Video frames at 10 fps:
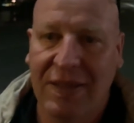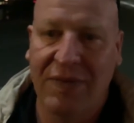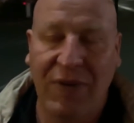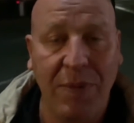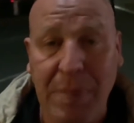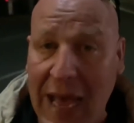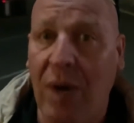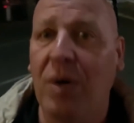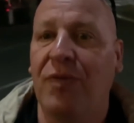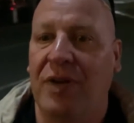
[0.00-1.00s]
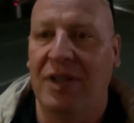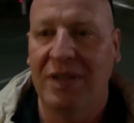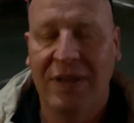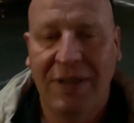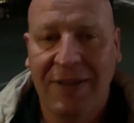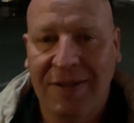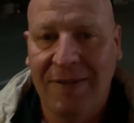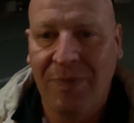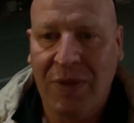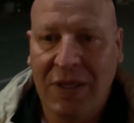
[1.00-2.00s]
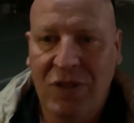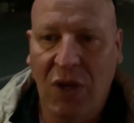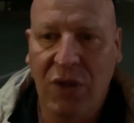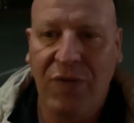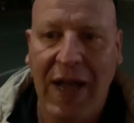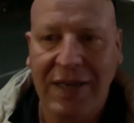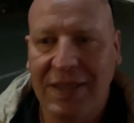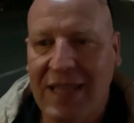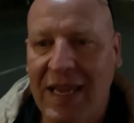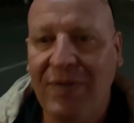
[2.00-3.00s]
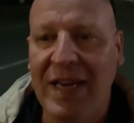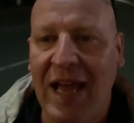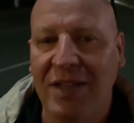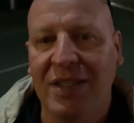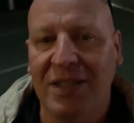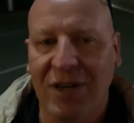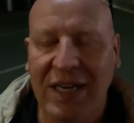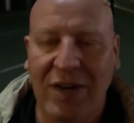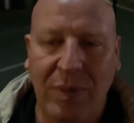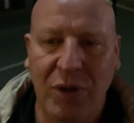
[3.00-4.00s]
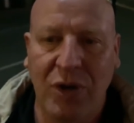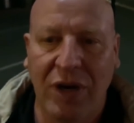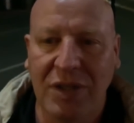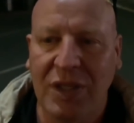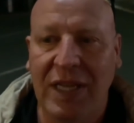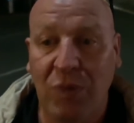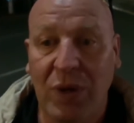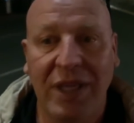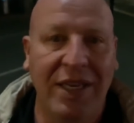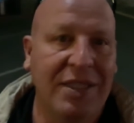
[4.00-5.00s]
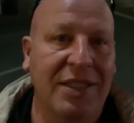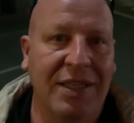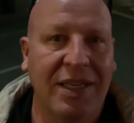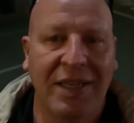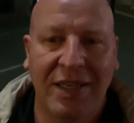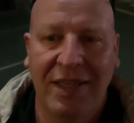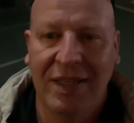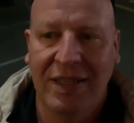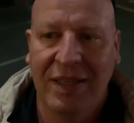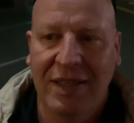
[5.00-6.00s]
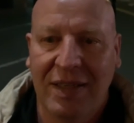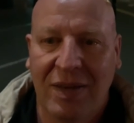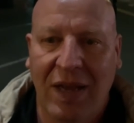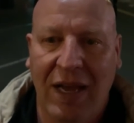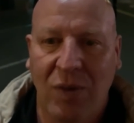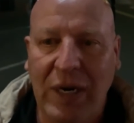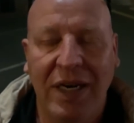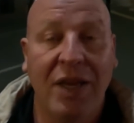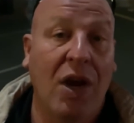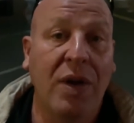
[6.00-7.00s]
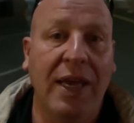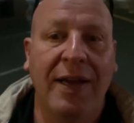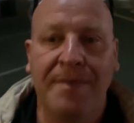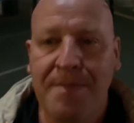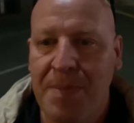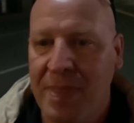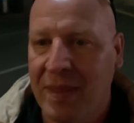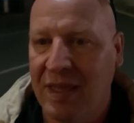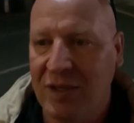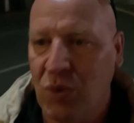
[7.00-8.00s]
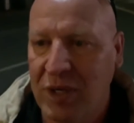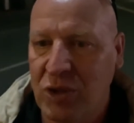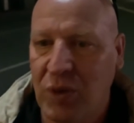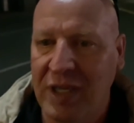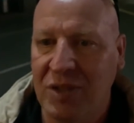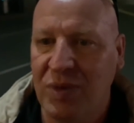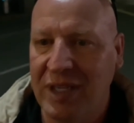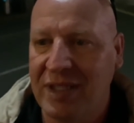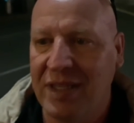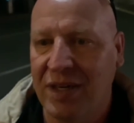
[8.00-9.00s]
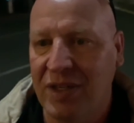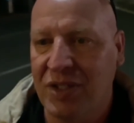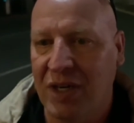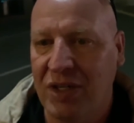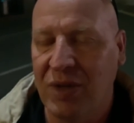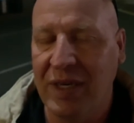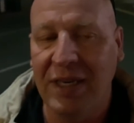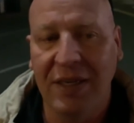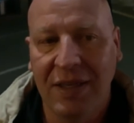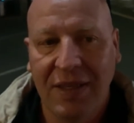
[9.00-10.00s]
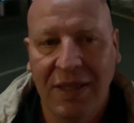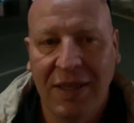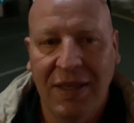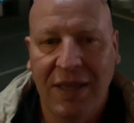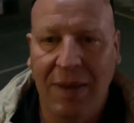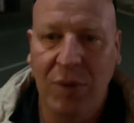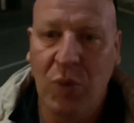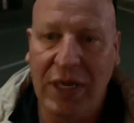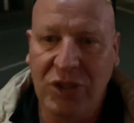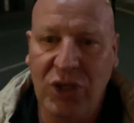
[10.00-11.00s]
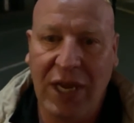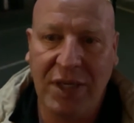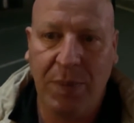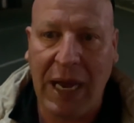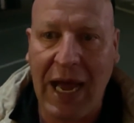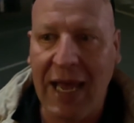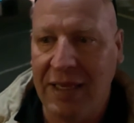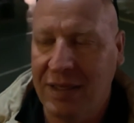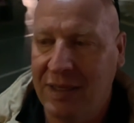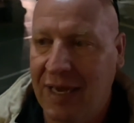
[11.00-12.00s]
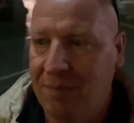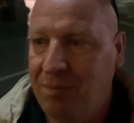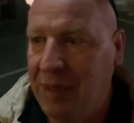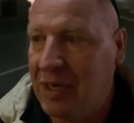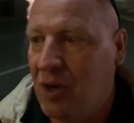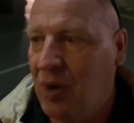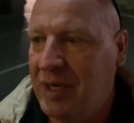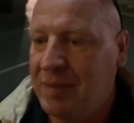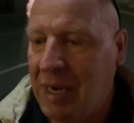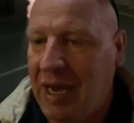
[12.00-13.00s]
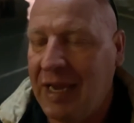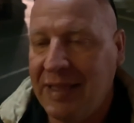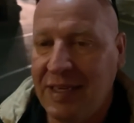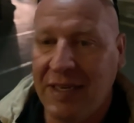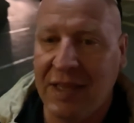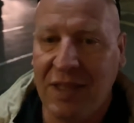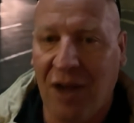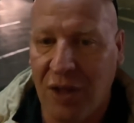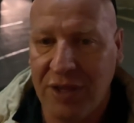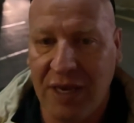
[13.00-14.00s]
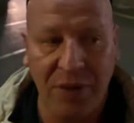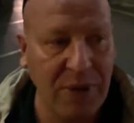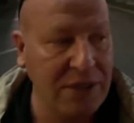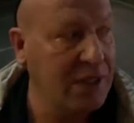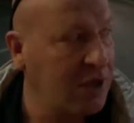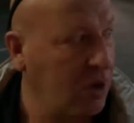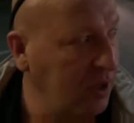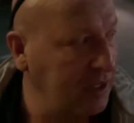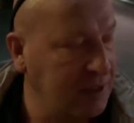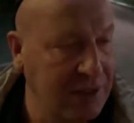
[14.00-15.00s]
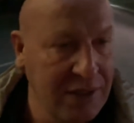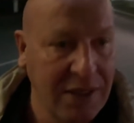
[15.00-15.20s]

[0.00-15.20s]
very powerful. So the fact that they've announced that they're got a cryptocurrency that really isn't ready to go yet, I think 2020 is when they said they're going to start doing it. I mean, what else do you got to buy? You got Bitcoin to buy, and then you got all the other rest of the coins.